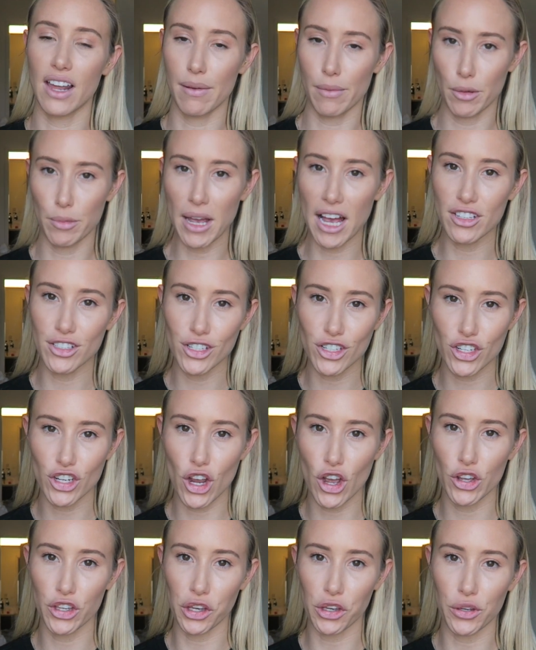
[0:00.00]
that I'm about to
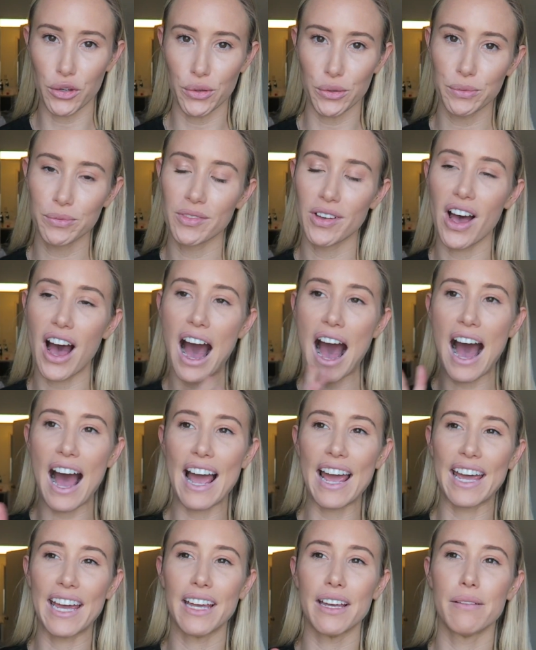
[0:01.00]
show you,
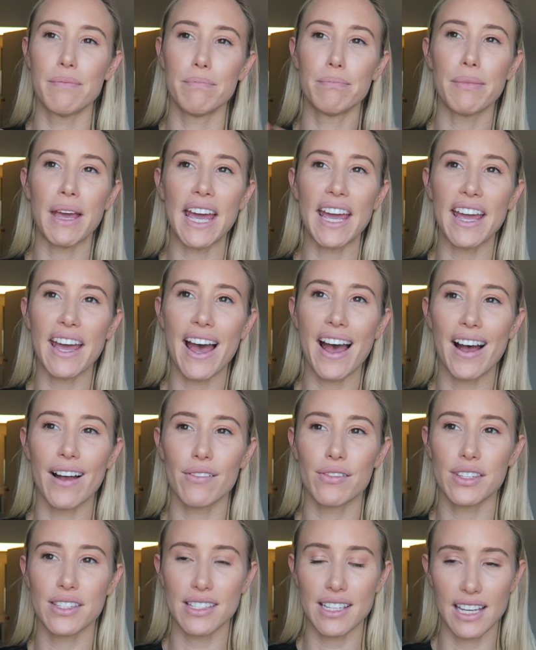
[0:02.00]
I may
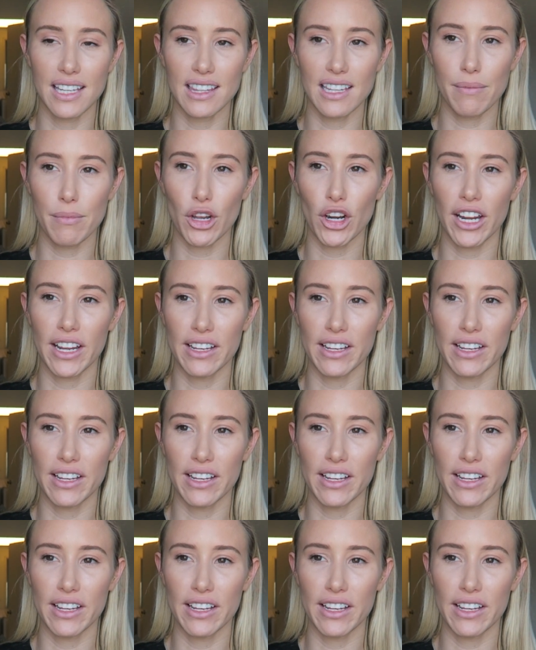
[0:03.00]
have seen them on